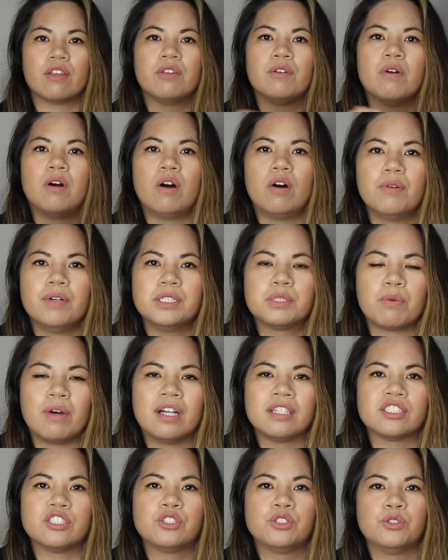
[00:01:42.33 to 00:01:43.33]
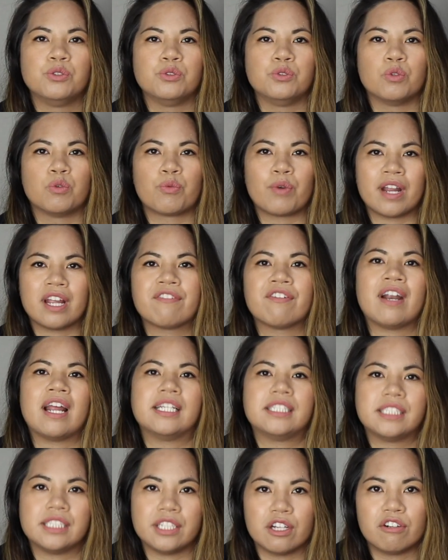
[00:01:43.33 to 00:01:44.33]
you always want to rank for
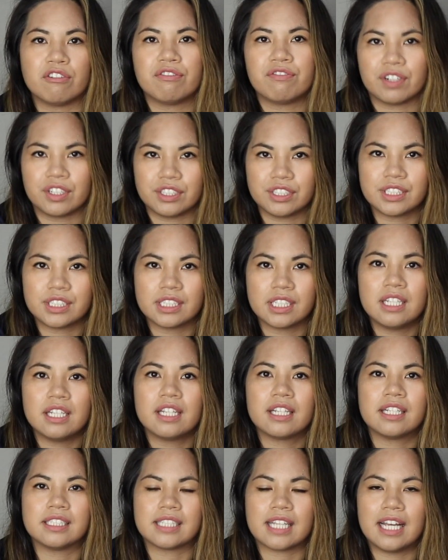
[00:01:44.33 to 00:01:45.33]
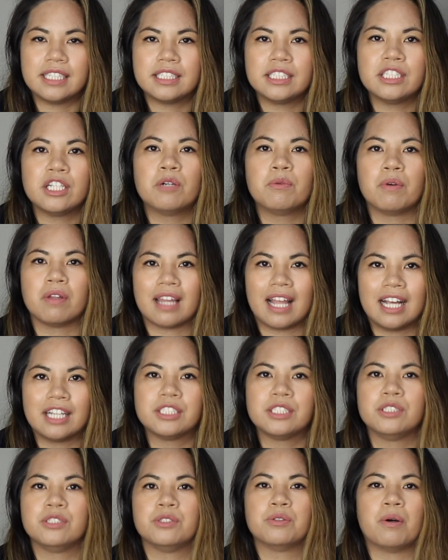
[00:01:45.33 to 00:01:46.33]
SEO first. Because SEO will
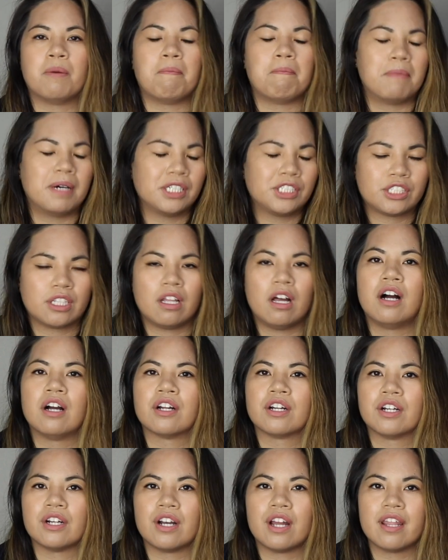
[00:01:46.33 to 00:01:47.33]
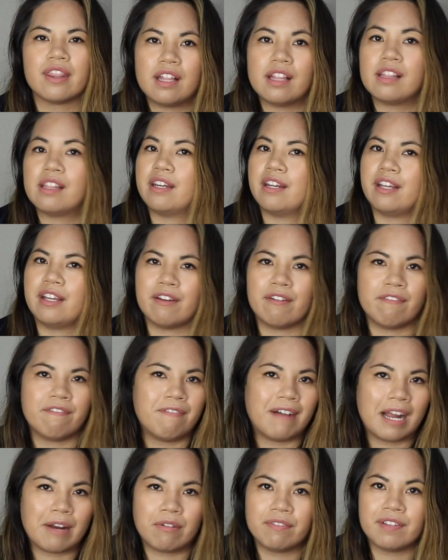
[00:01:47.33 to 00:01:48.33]
last you much longer than a
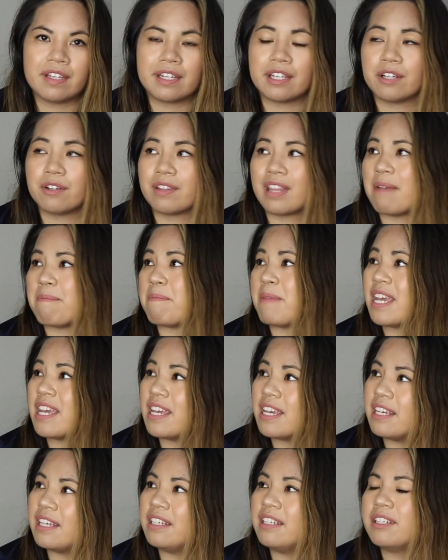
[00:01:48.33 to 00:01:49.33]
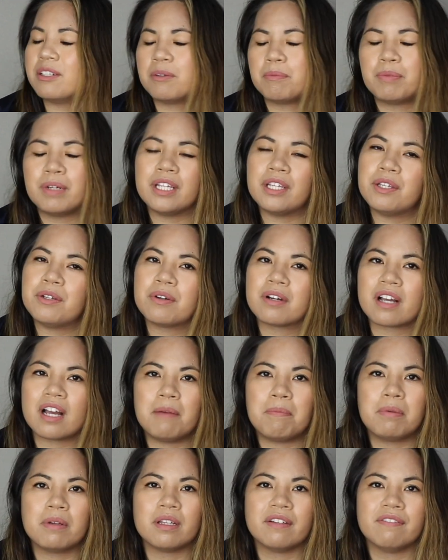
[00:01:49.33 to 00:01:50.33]
viral video that may, bring you a
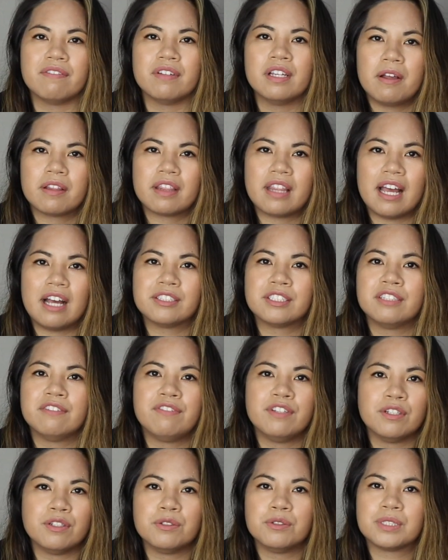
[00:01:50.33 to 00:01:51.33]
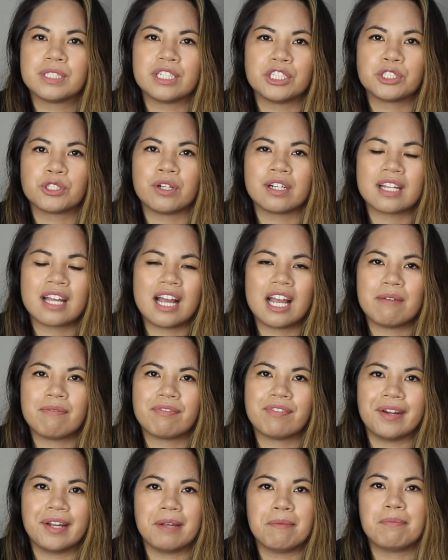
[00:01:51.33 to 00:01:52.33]
couple of thousand views in a short time
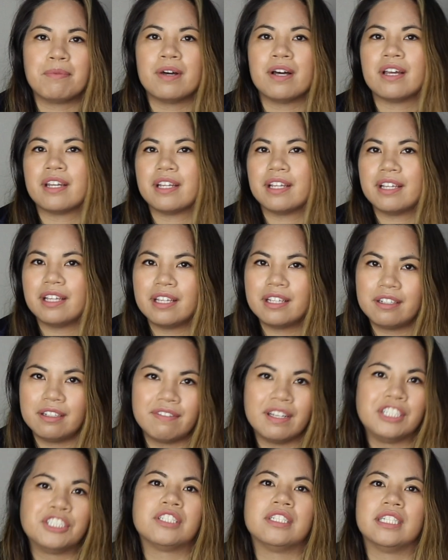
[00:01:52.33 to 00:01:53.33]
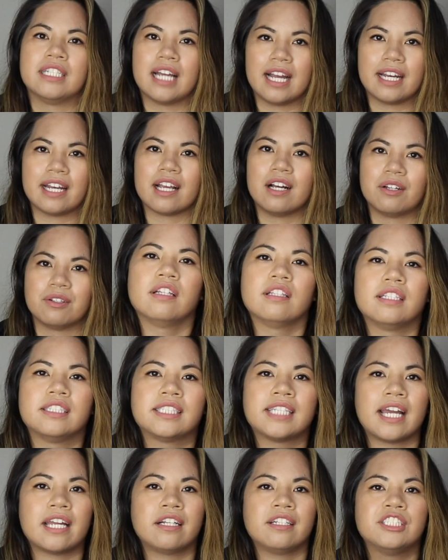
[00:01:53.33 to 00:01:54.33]
frame, but it'll eventually die down. The
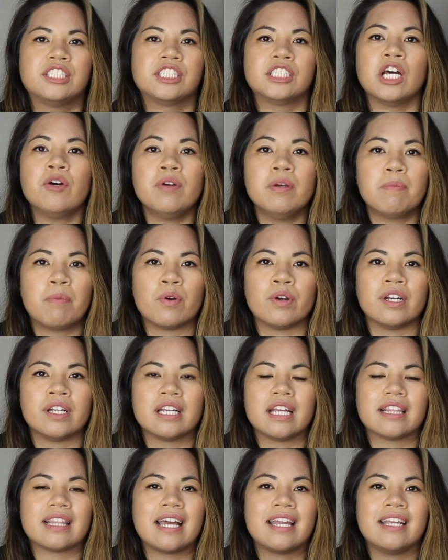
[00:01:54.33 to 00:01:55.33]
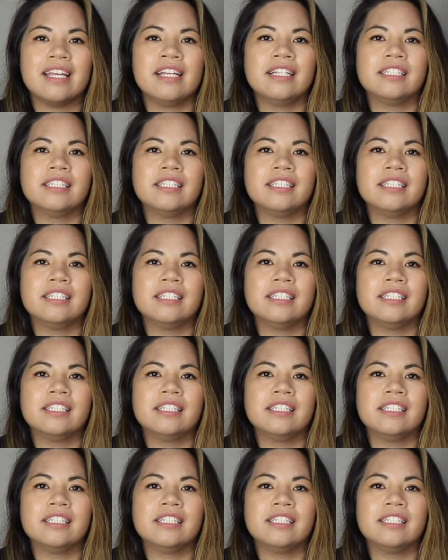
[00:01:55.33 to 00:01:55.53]
title is so important that it